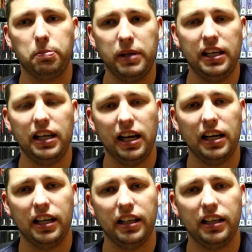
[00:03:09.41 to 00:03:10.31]
be
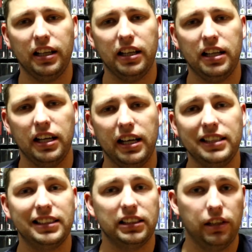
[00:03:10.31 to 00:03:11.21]
on the
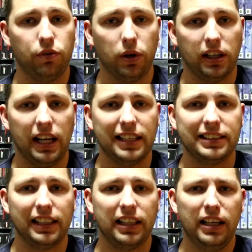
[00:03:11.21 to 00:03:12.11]
N64
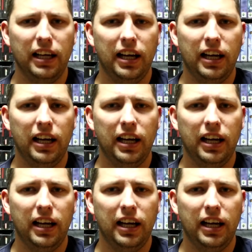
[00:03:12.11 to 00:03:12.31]
Classic,